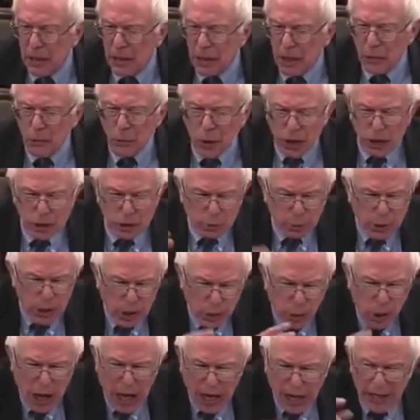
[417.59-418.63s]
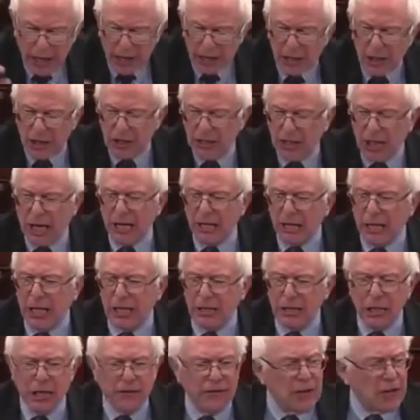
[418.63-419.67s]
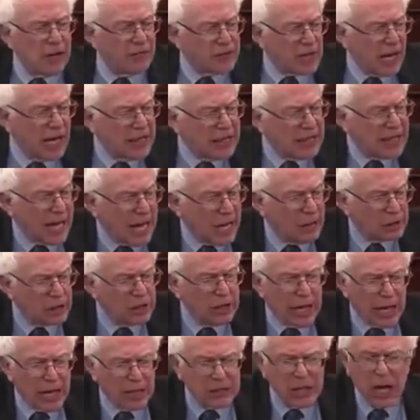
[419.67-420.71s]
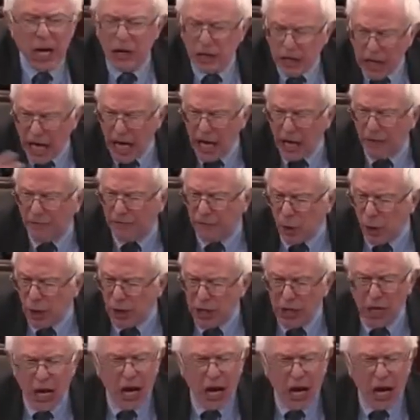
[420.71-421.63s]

and what is required in the state that he's living of $10,000, can't afford it,